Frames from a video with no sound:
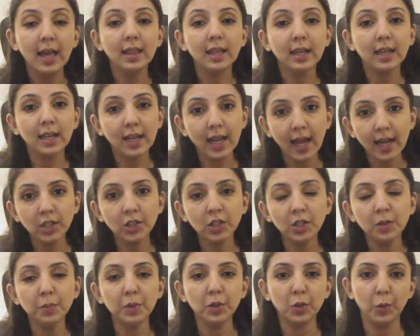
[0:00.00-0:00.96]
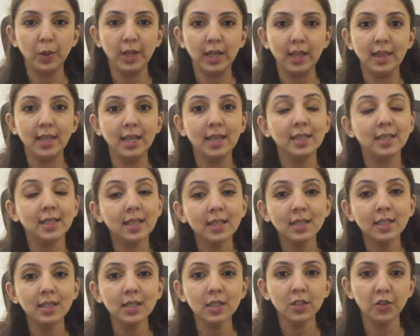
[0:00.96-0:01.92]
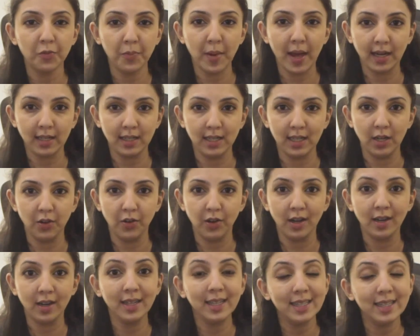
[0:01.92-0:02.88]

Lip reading: The connection between the existence of bacteria